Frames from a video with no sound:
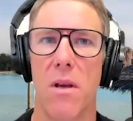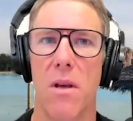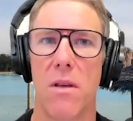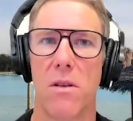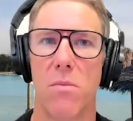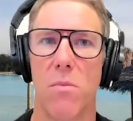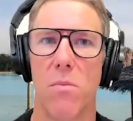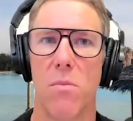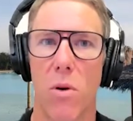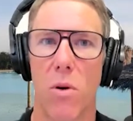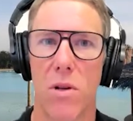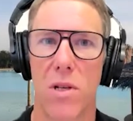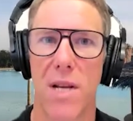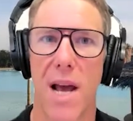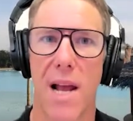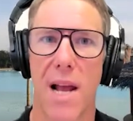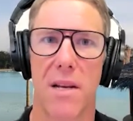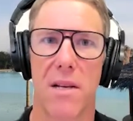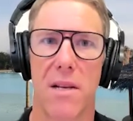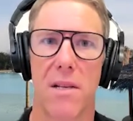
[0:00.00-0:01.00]
small
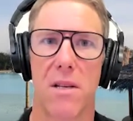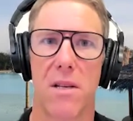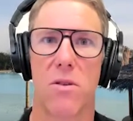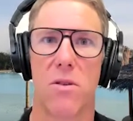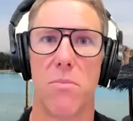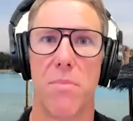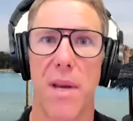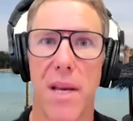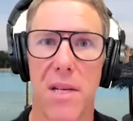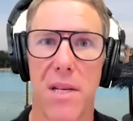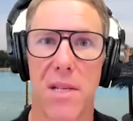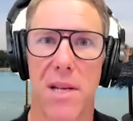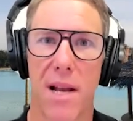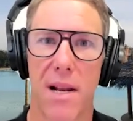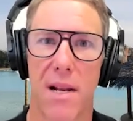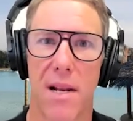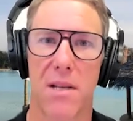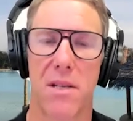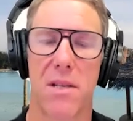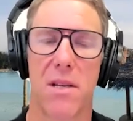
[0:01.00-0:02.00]
challenges or big
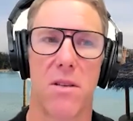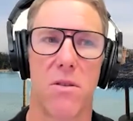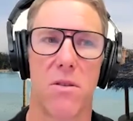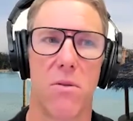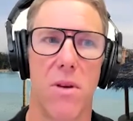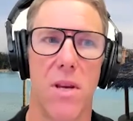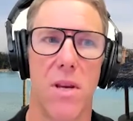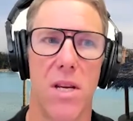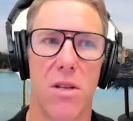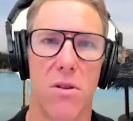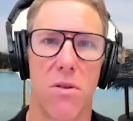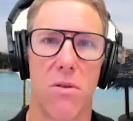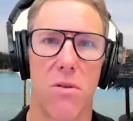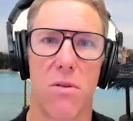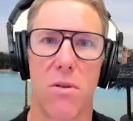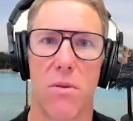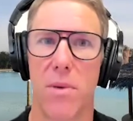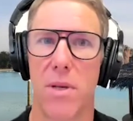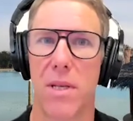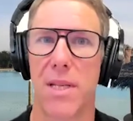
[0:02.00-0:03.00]
challenges or issues
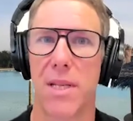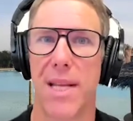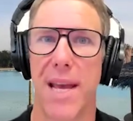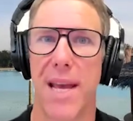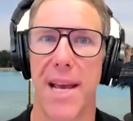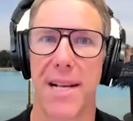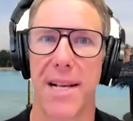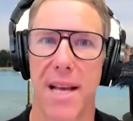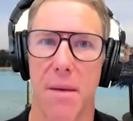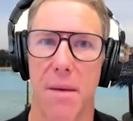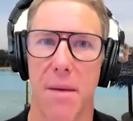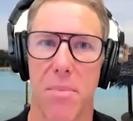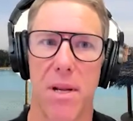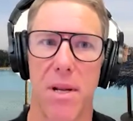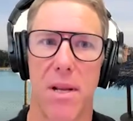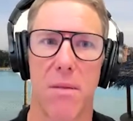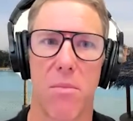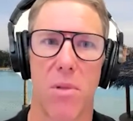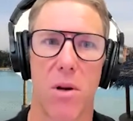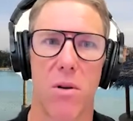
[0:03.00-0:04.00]
or mistakes
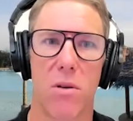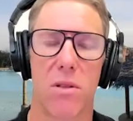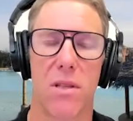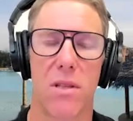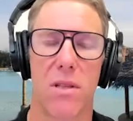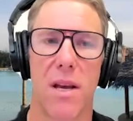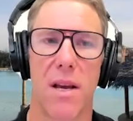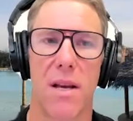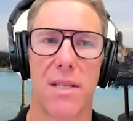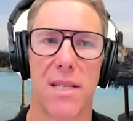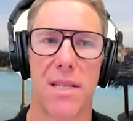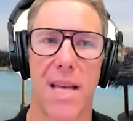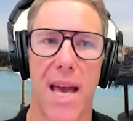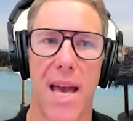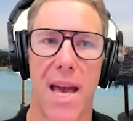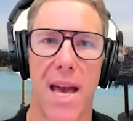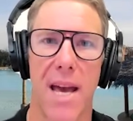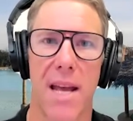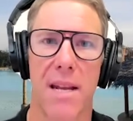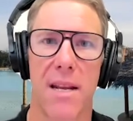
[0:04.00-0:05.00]
happening because they are
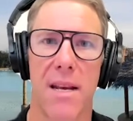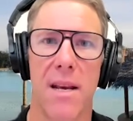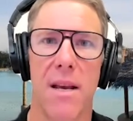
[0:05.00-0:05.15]
scared.